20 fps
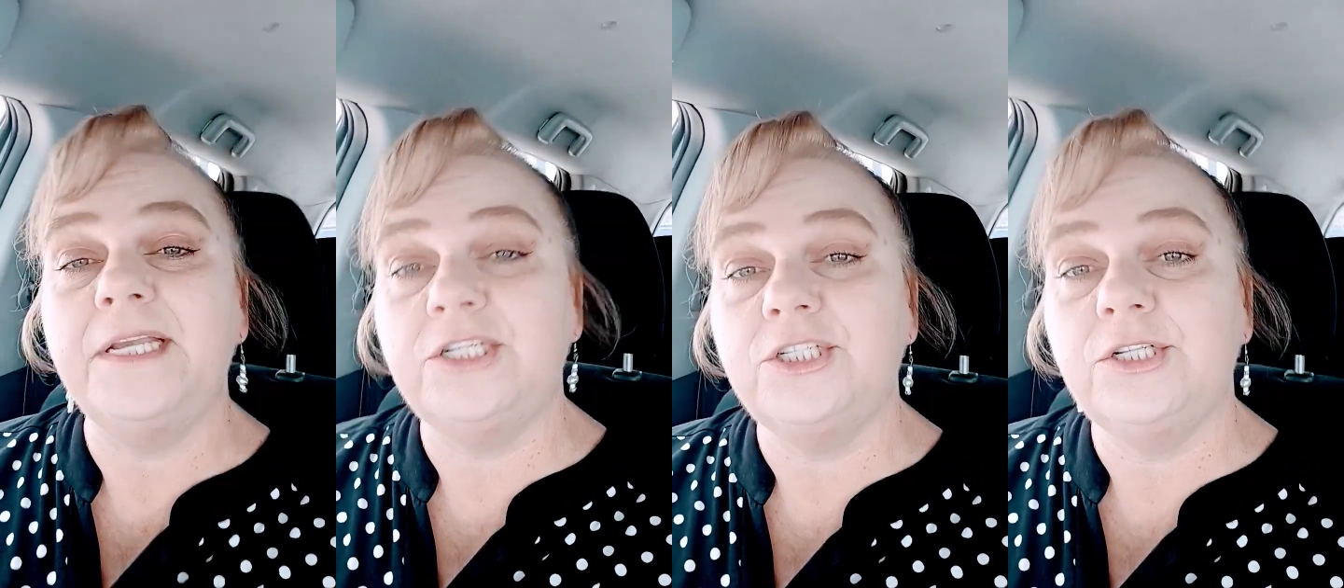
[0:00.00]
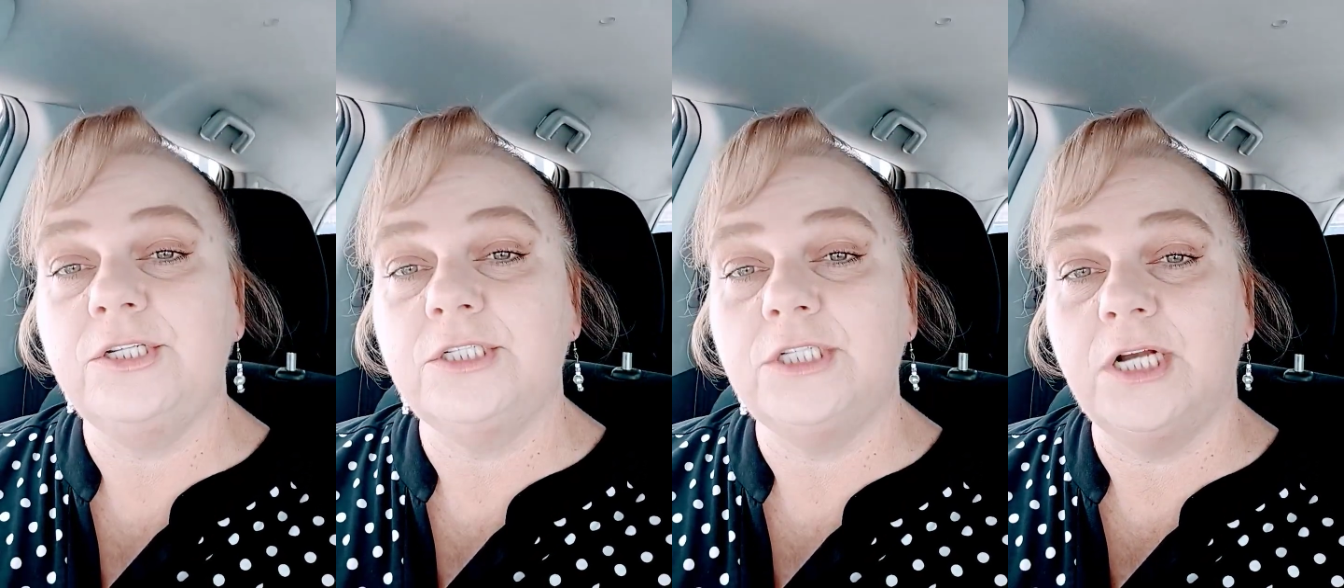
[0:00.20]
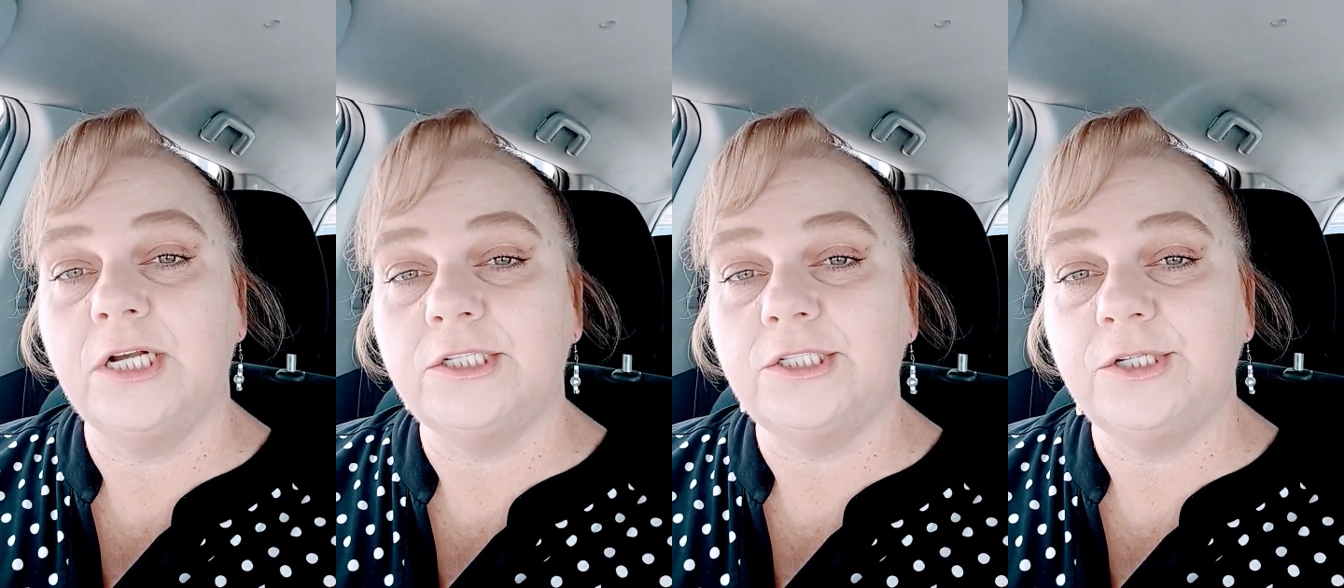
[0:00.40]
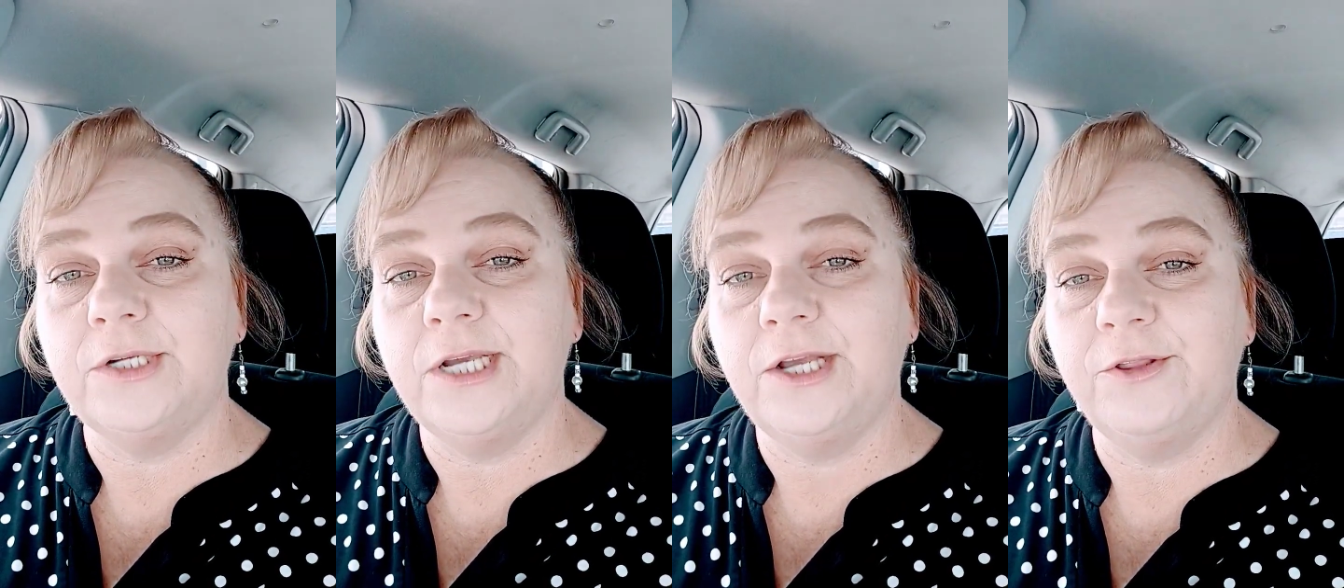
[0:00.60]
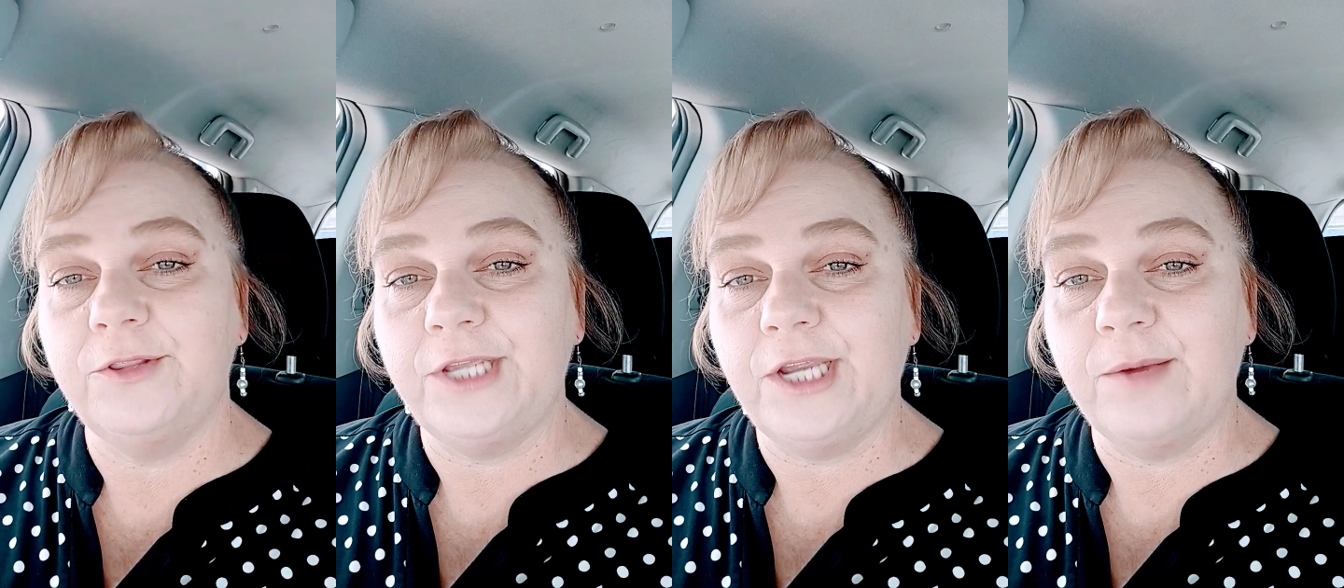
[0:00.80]
make sure you talk
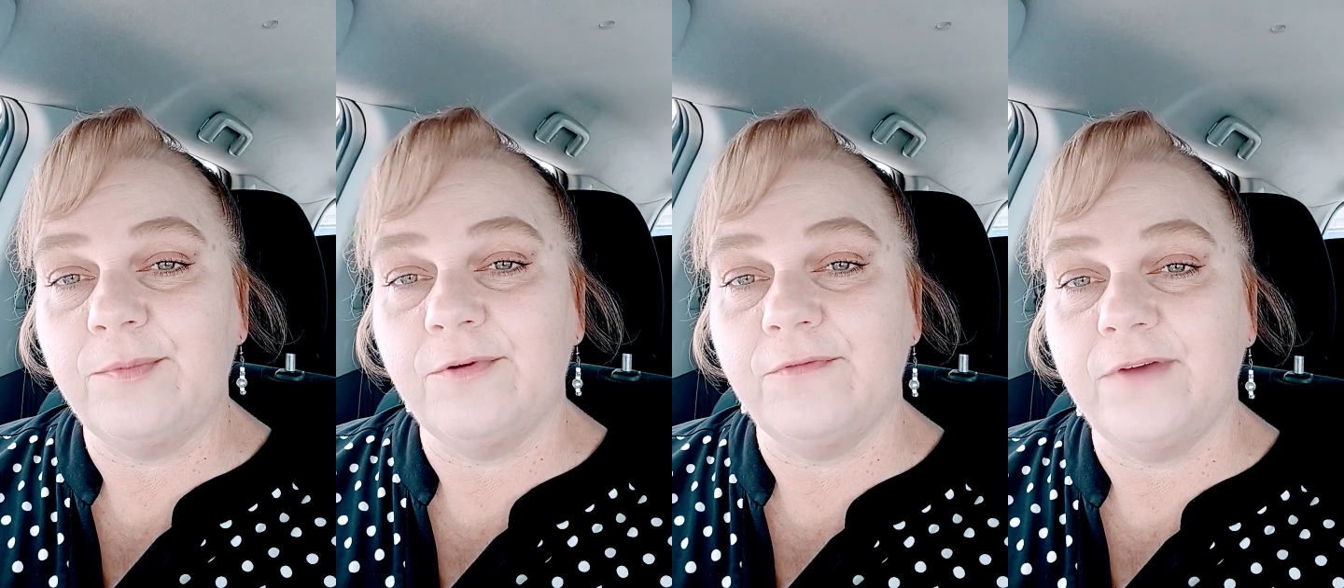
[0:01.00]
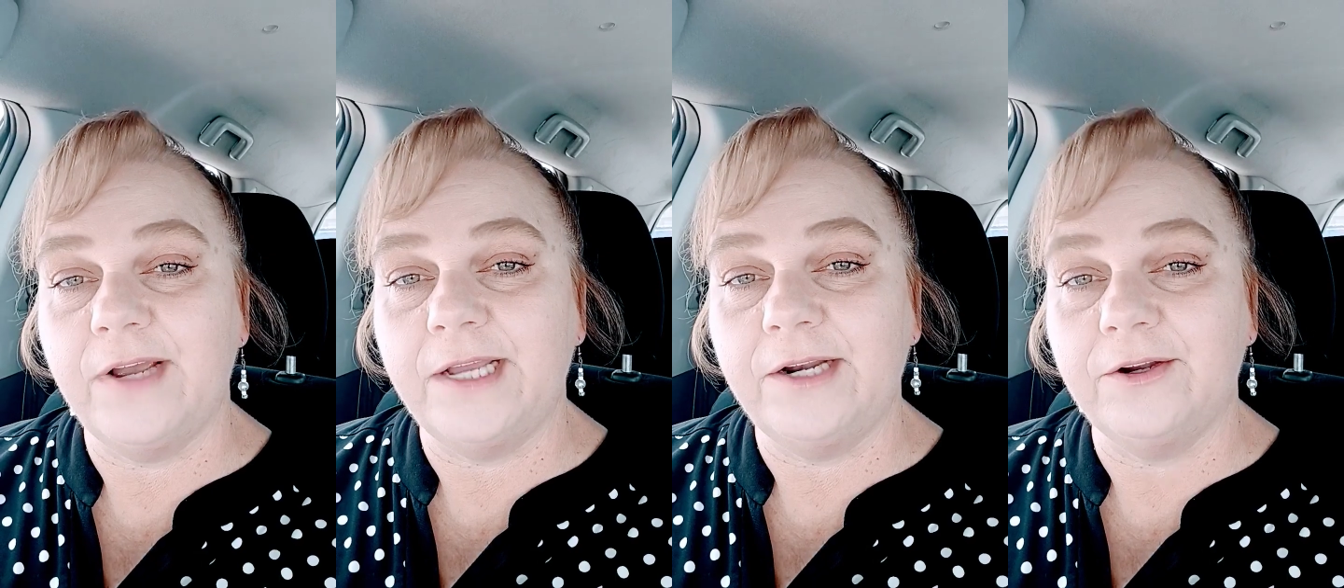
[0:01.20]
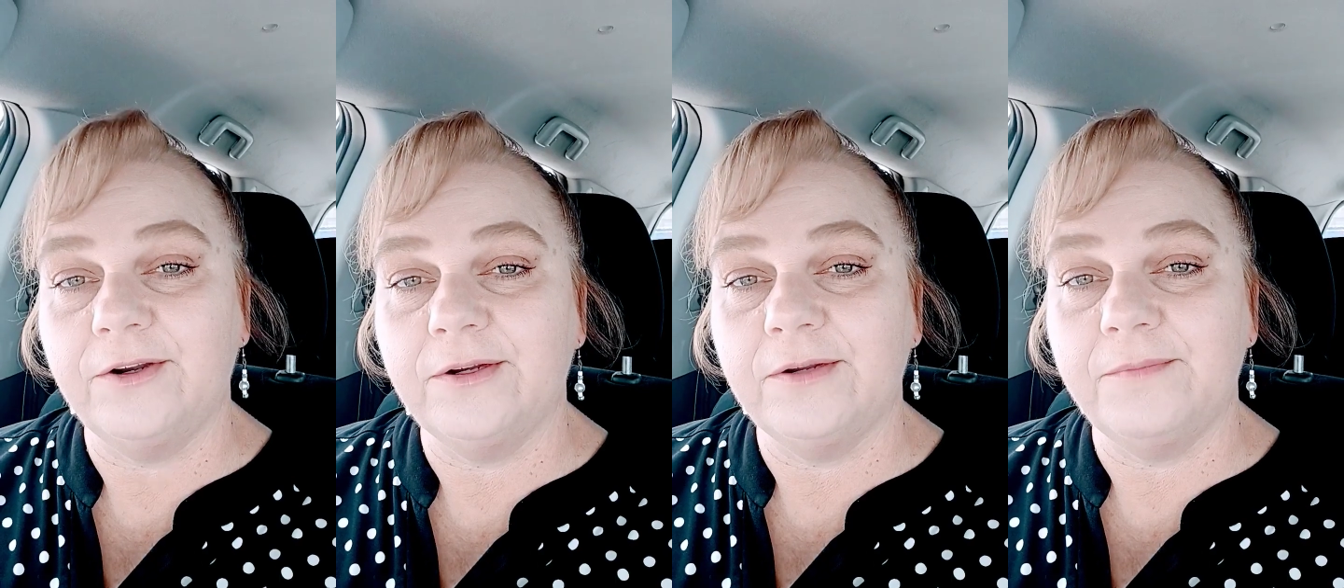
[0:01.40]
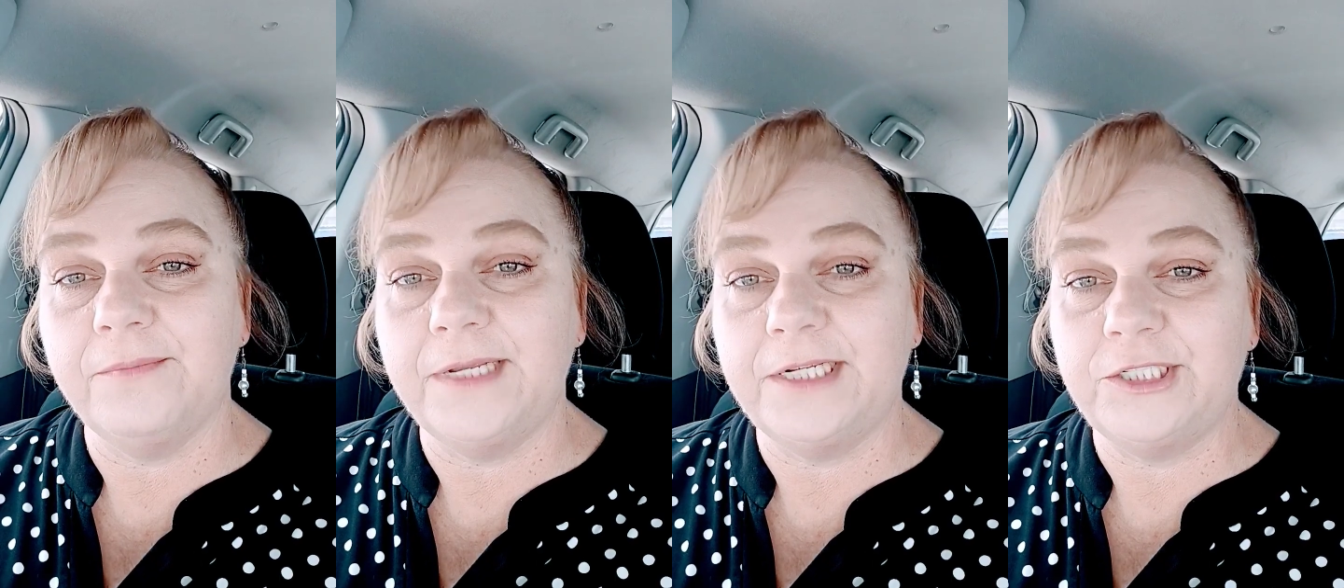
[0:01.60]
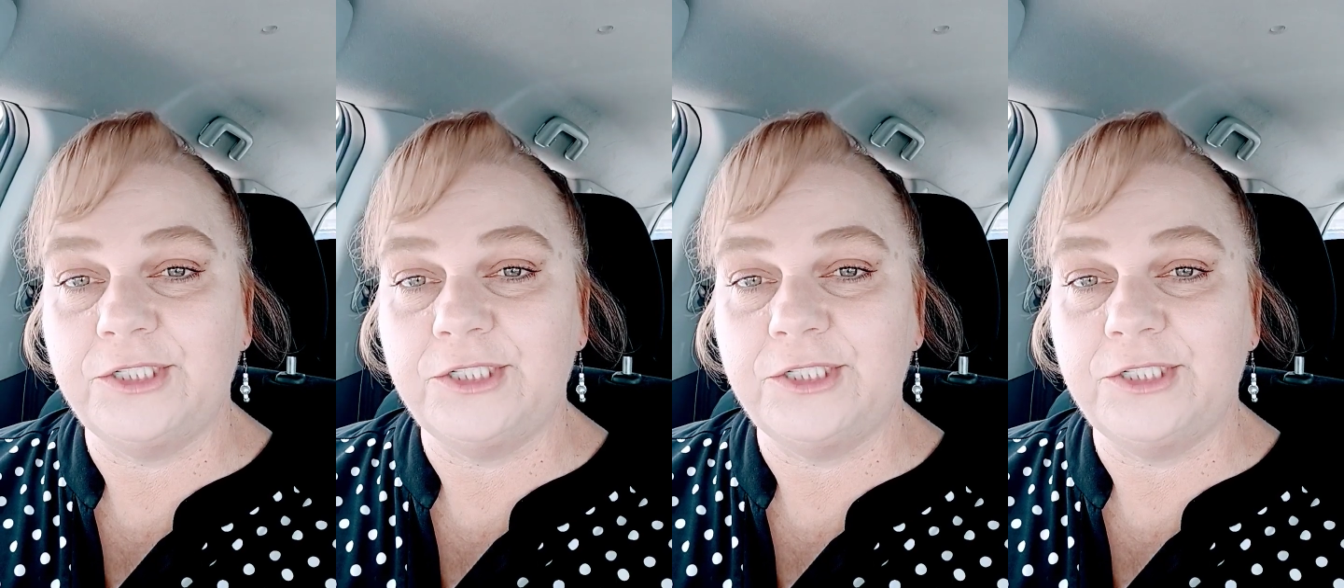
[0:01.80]
to your healthcare provider.